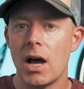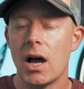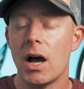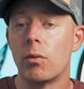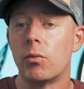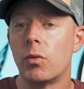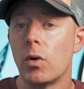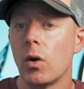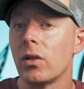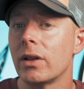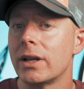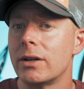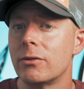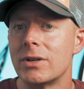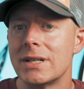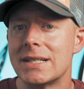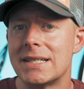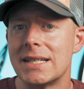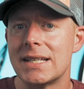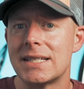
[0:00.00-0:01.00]
rolling
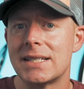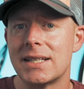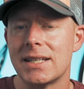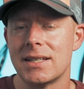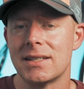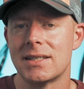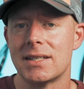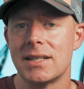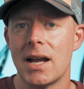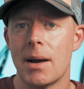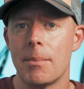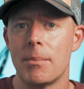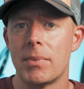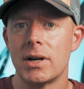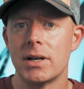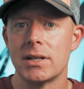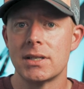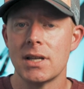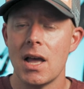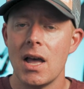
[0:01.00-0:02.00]
resistance
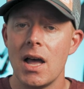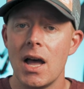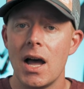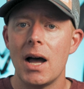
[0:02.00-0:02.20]
numbers,